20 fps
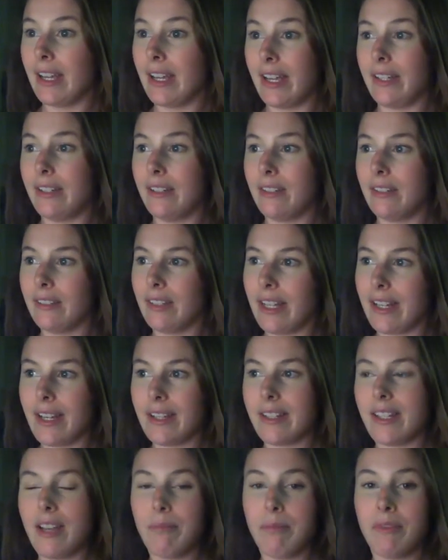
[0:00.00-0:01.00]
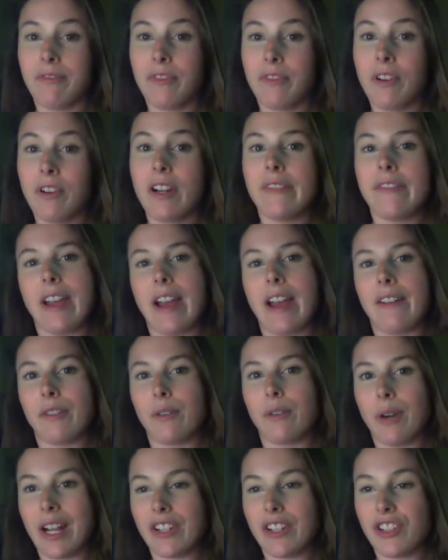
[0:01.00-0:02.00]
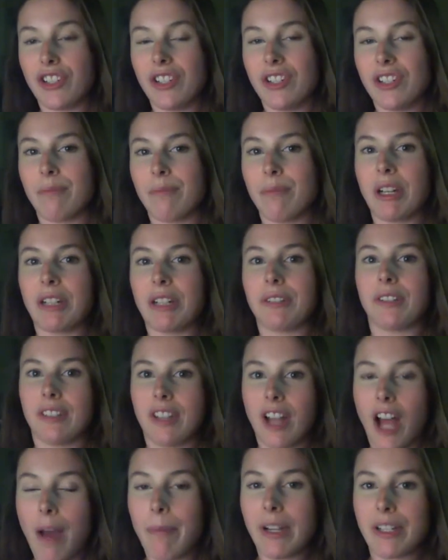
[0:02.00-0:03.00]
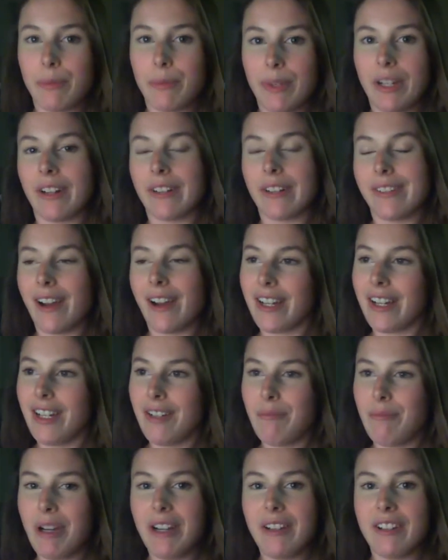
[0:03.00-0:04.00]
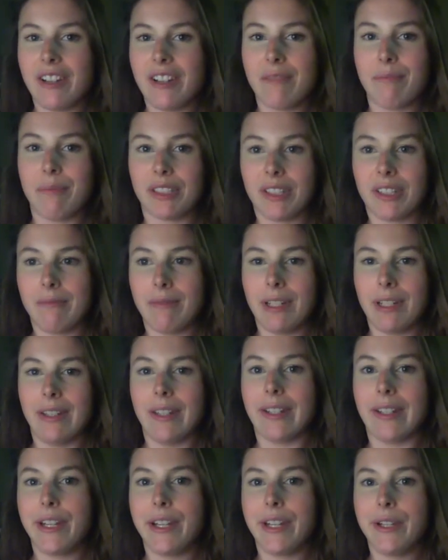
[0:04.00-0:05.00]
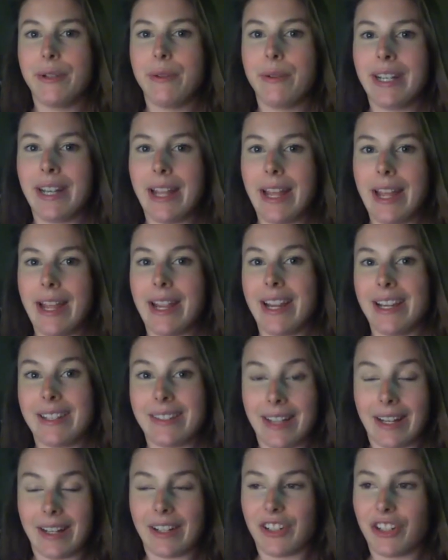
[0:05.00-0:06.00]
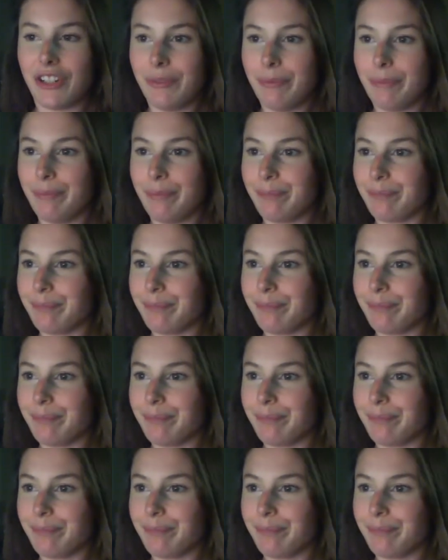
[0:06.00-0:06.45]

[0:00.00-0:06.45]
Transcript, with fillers: And like I said before, if you have questions about the topics we are talking about, you can put them in the Q&A section.